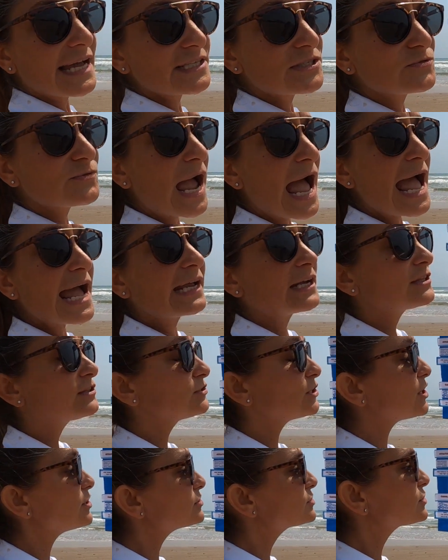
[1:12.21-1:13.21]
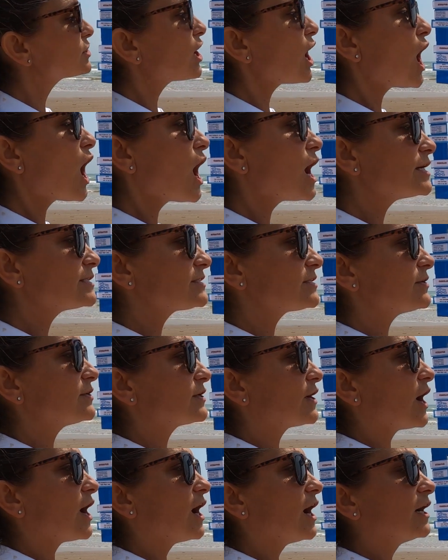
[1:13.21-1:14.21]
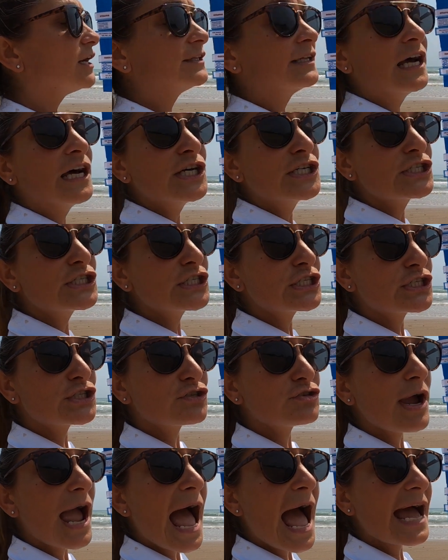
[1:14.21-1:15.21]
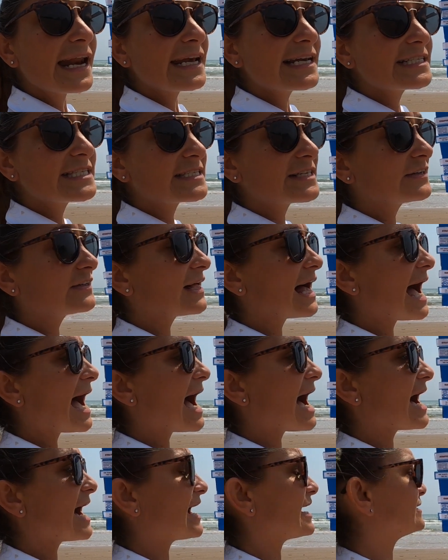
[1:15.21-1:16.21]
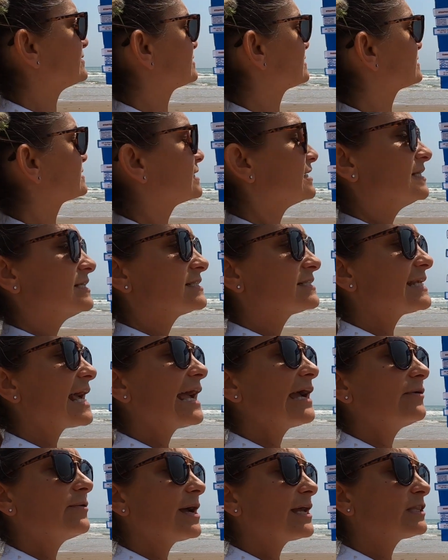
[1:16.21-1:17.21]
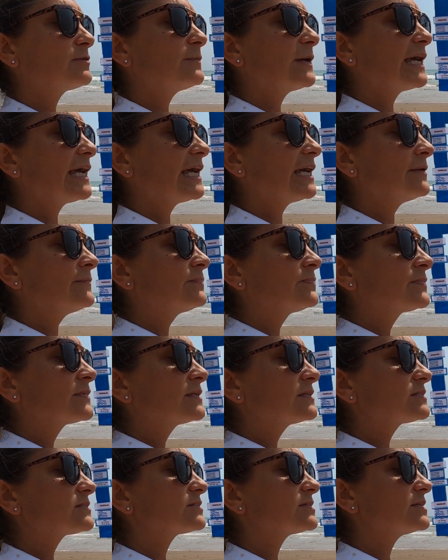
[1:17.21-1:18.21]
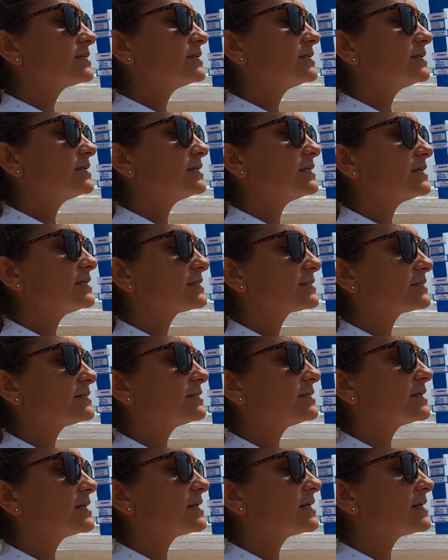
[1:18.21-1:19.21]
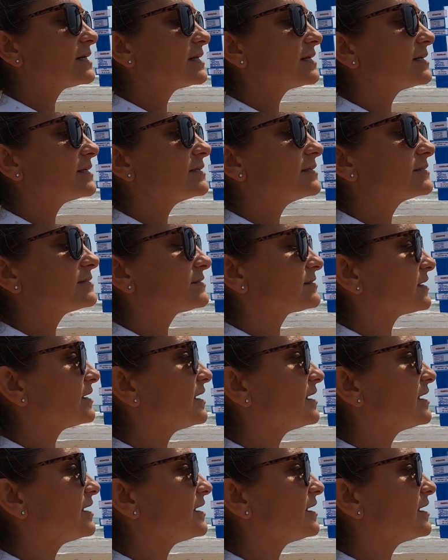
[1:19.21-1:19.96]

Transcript: That's right. Those are also called stratus clouds. Say it with me. Stratus clouds.